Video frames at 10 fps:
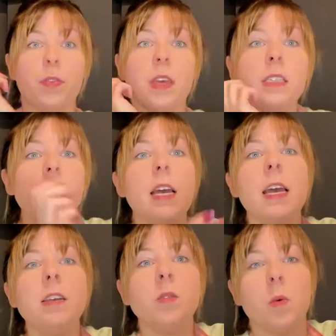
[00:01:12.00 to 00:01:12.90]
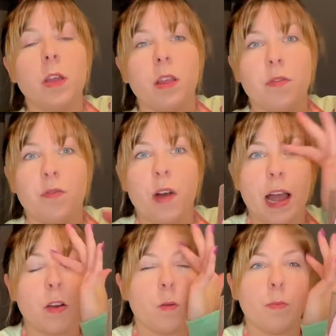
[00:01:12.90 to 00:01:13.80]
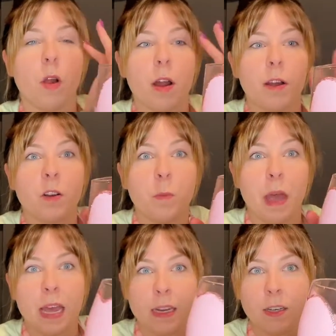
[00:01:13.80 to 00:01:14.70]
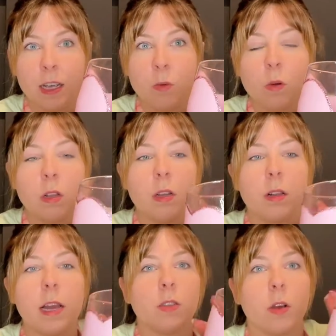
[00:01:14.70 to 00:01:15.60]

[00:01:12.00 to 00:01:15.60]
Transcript: This is what the final product painted will look like.